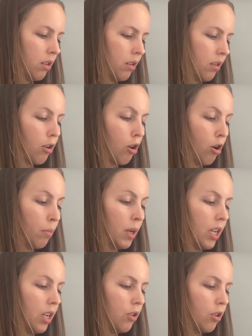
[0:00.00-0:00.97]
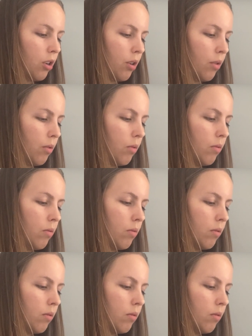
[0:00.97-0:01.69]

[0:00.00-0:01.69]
comedy show,